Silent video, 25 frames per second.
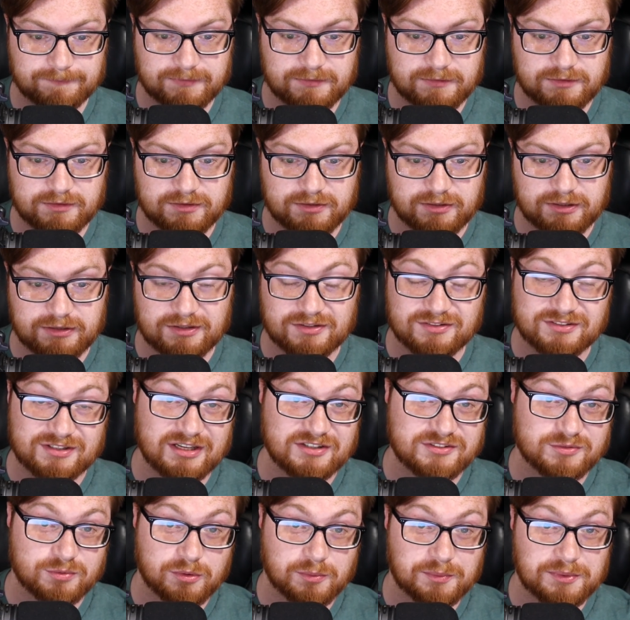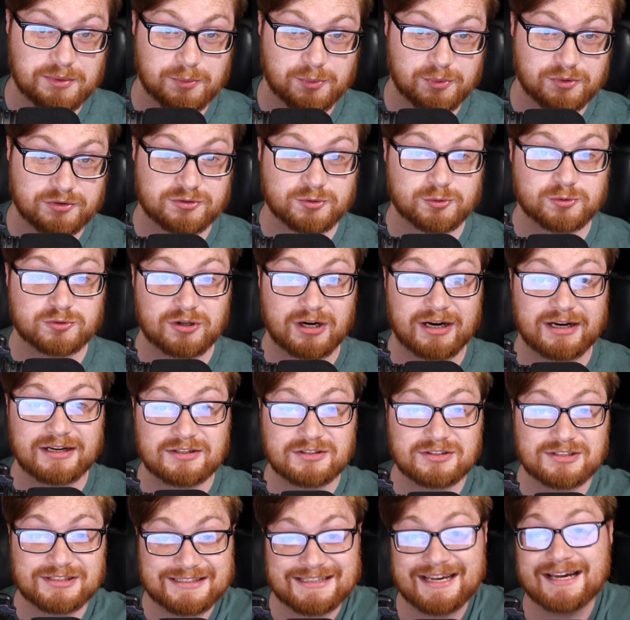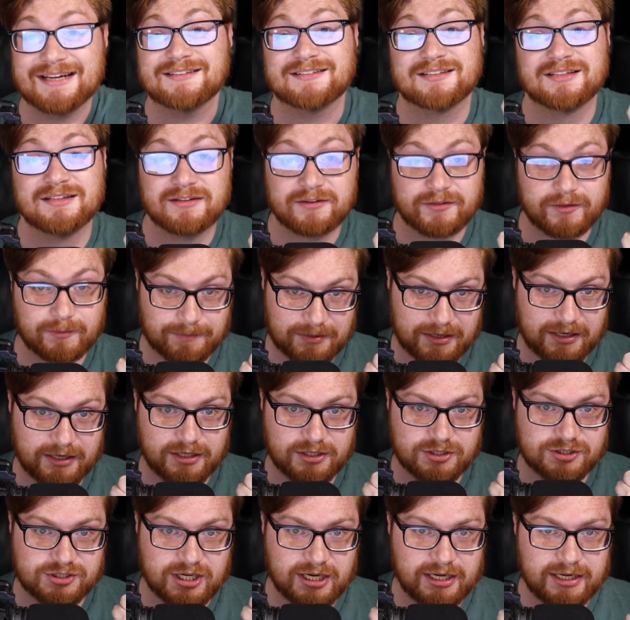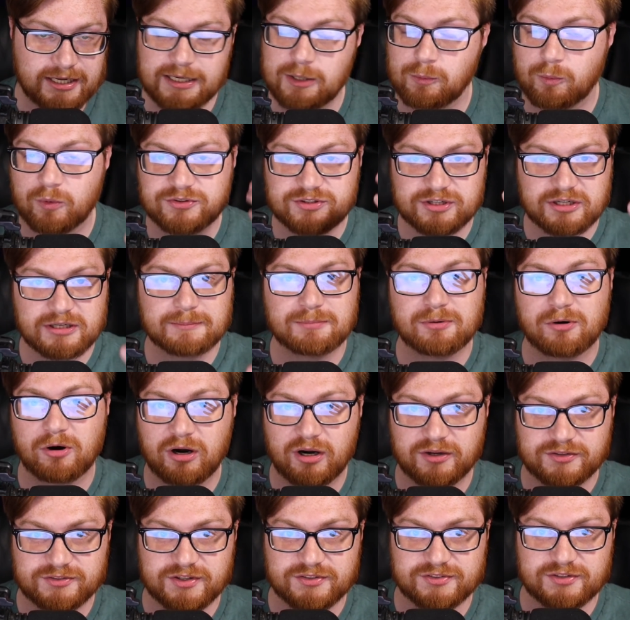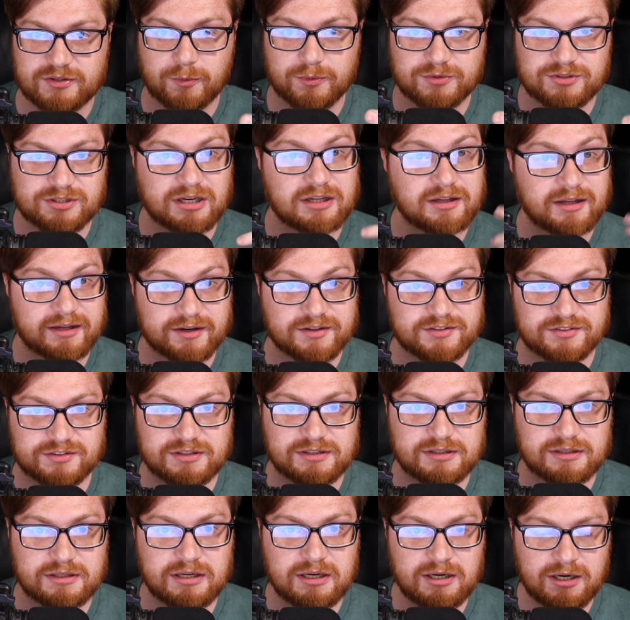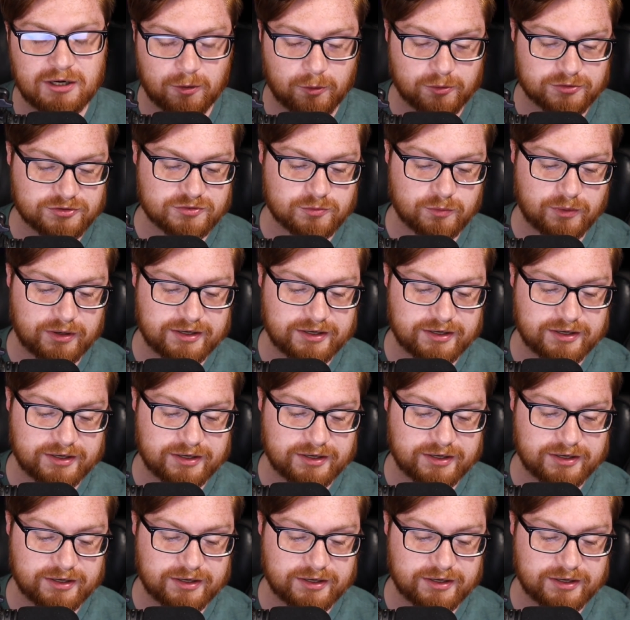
in this case, when we were to try and get the page, it wasn't going to process it, it wasn't going to let us in, which is why it